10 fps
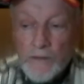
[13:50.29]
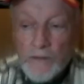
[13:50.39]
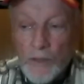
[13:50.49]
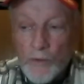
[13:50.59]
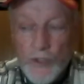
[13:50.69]

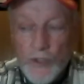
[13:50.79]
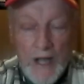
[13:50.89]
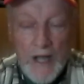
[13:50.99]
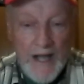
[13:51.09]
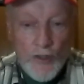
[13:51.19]
it was a
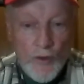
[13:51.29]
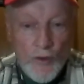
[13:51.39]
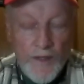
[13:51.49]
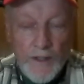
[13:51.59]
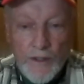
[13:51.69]
natural
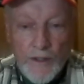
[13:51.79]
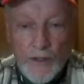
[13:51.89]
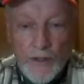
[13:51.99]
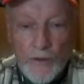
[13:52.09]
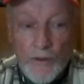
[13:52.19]
thing to
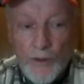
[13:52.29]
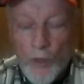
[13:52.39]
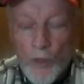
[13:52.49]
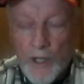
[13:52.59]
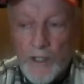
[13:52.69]
do, and
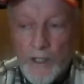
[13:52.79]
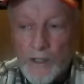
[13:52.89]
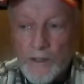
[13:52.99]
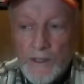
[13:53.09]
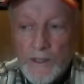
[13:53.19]
wanted
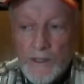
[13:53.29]
to